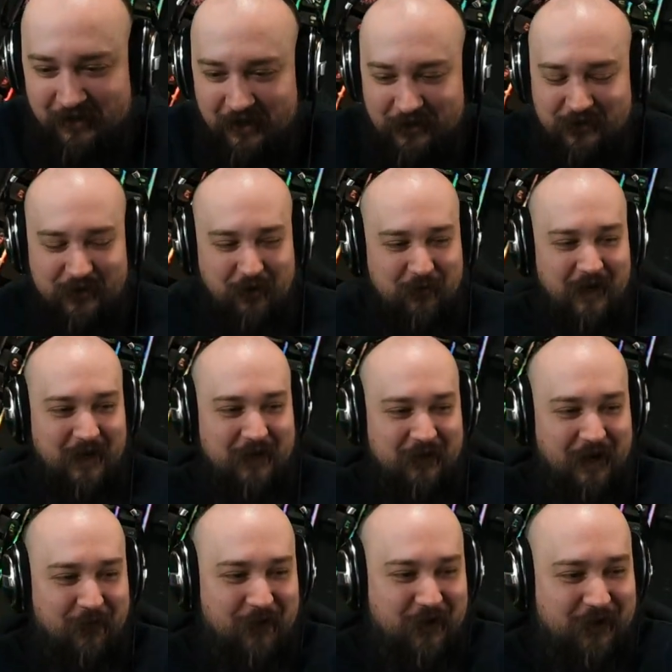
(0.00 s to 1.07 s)
Some days
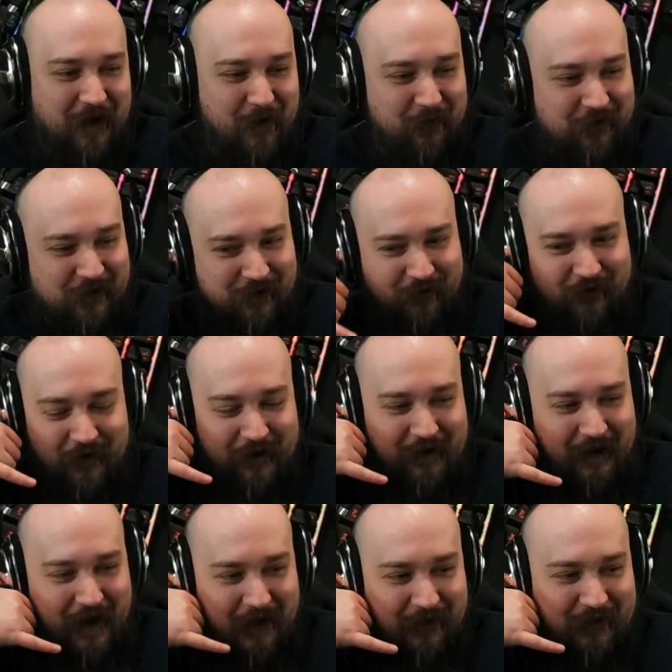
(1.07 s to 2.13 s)
I wish I was still on
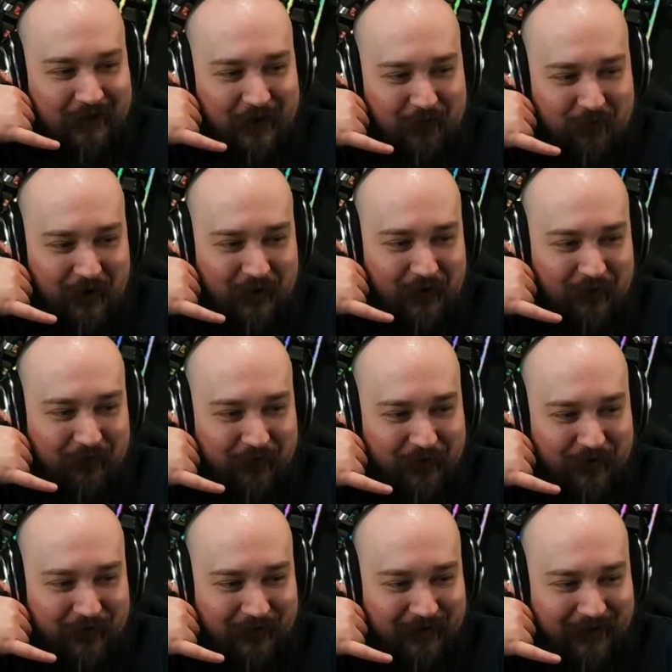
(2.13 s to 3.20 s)
the headset
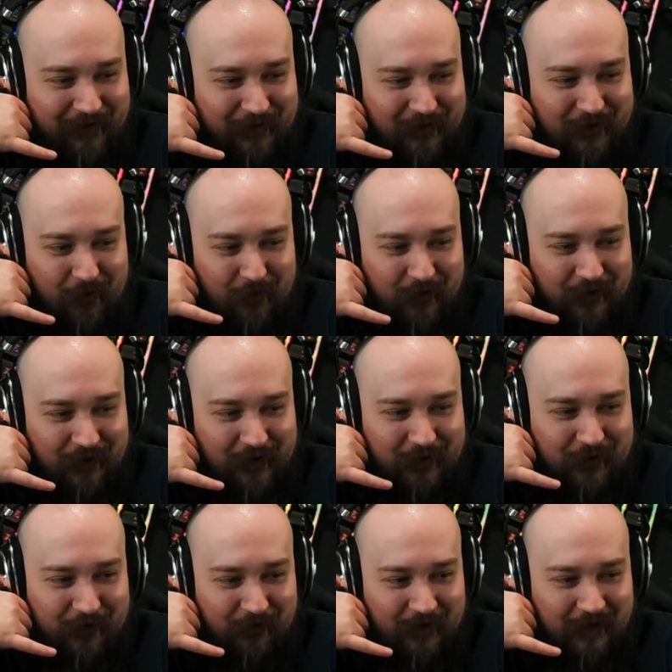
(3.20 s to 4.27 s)
microphone. It's so much less
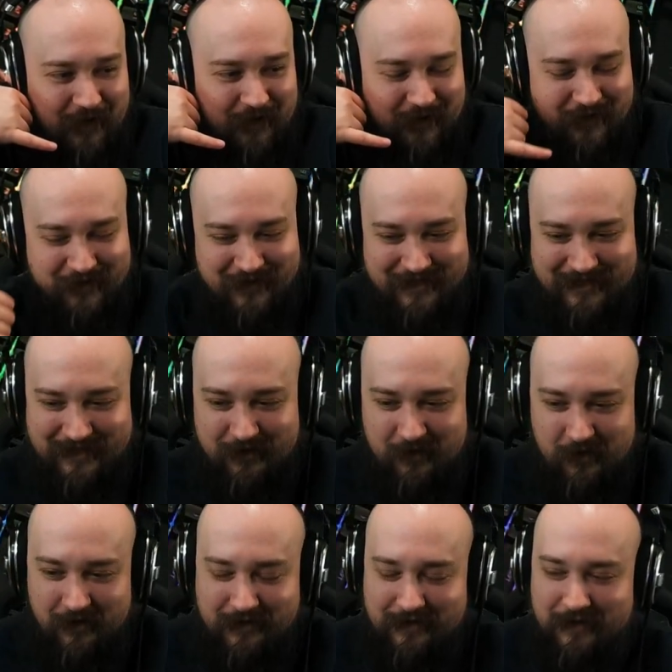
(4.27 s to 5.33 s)
stress.
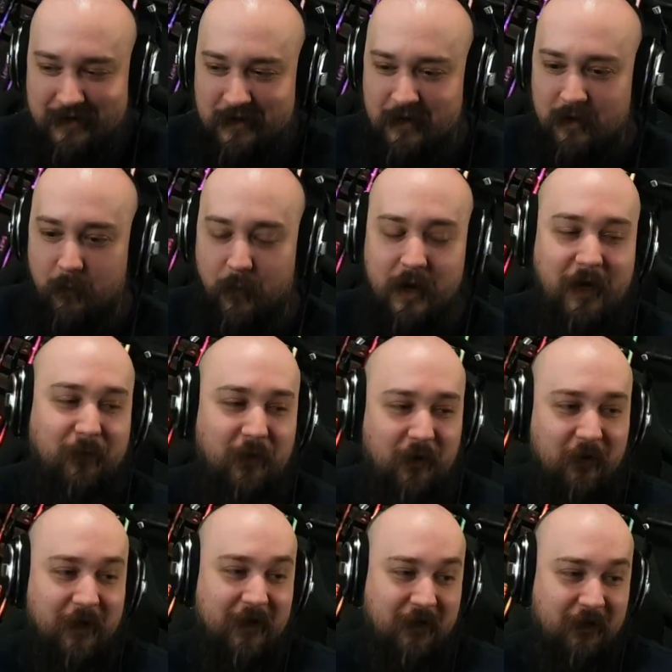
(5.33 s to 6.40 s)
But I'm
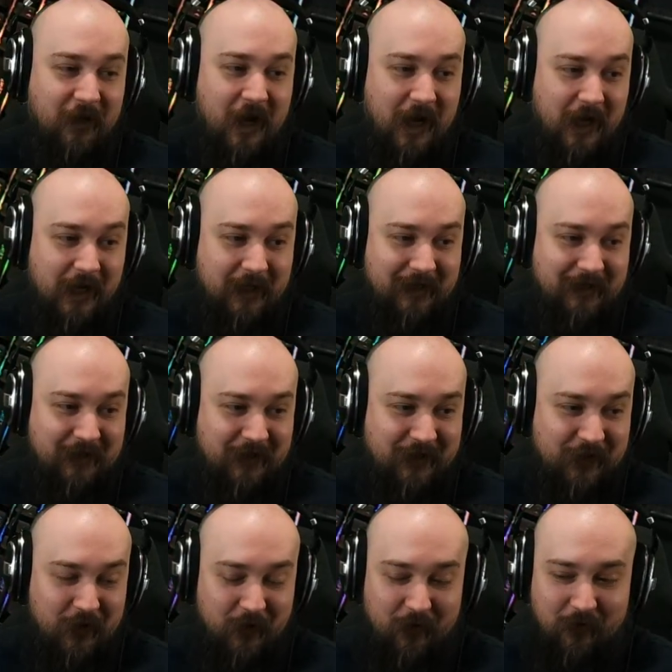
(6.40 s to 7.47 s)
learning a lot.
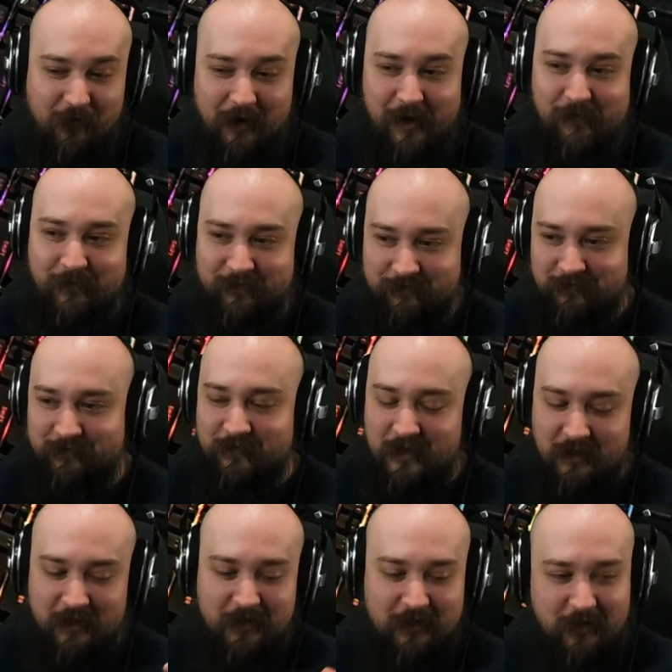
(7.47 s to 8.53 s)
So
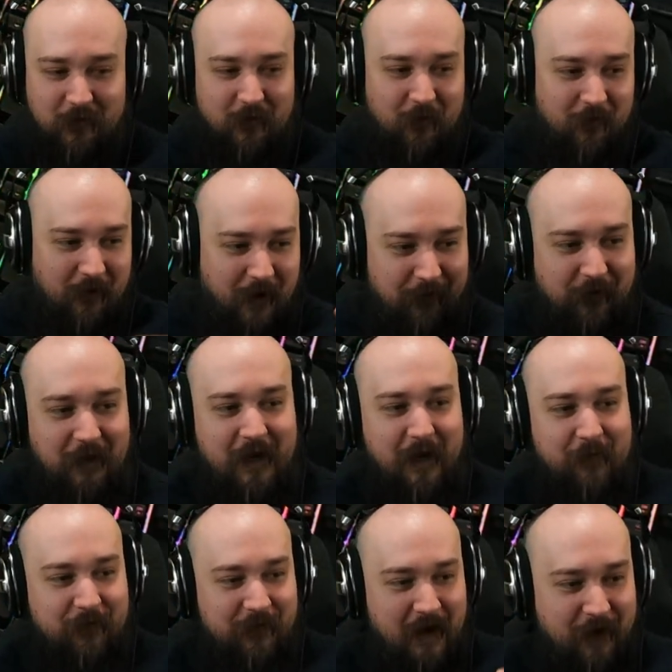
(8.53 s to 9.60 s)
I feel like
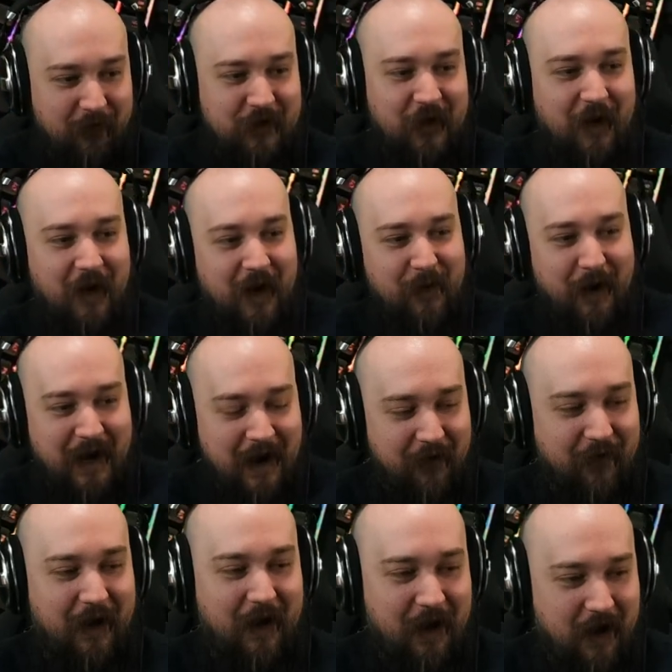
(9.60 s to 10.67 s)
every time I have
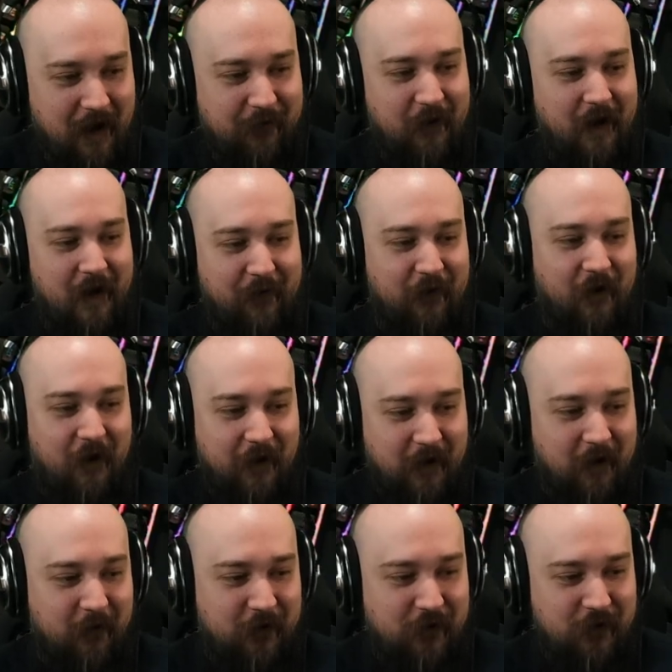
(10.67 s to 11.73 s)
an
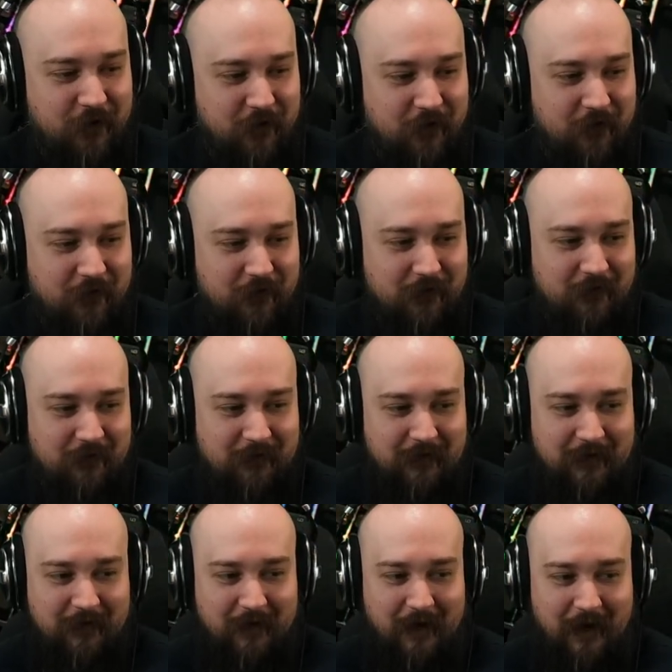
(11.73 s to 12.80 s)
audio issue,
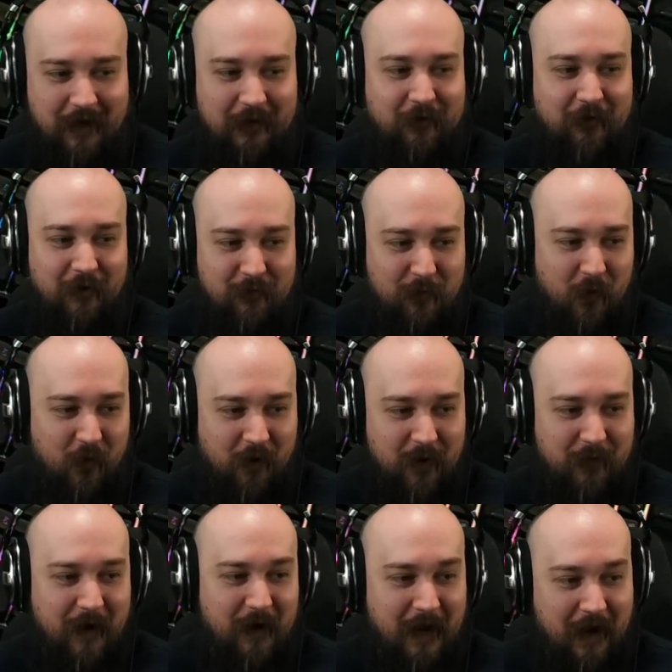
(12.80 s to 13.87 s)
I learn more
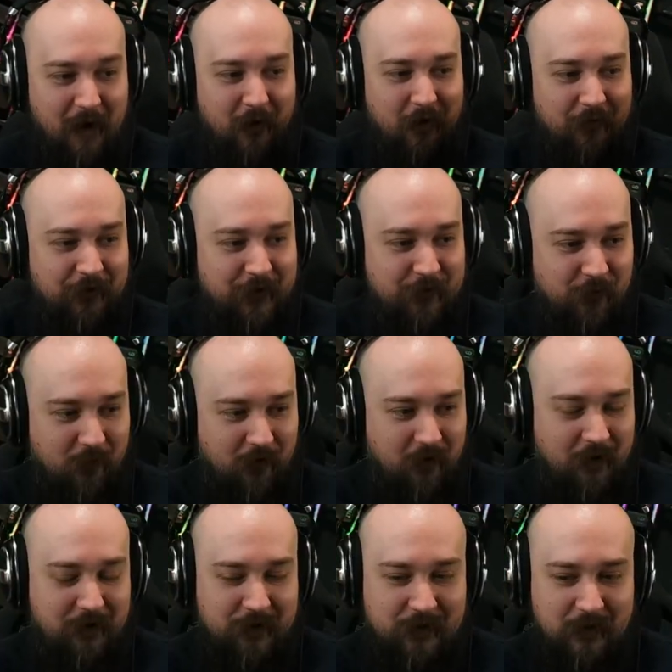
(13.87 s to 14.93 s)
about how all this
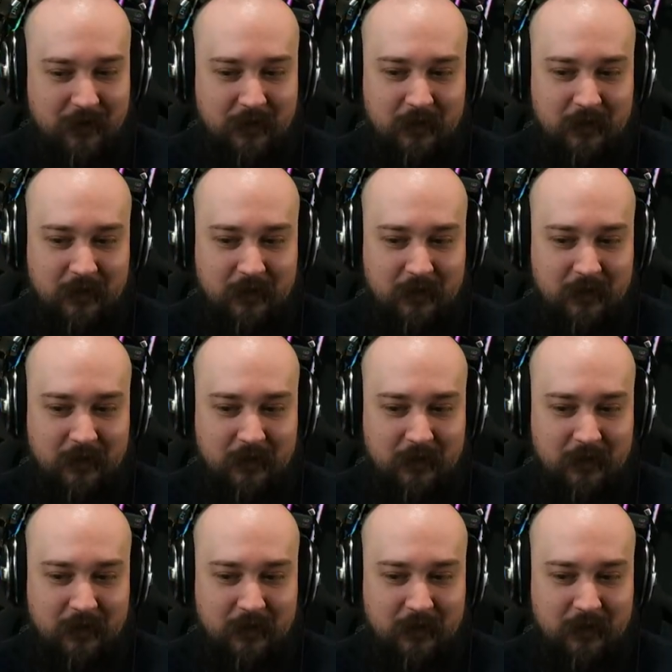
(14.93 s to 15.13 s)
works.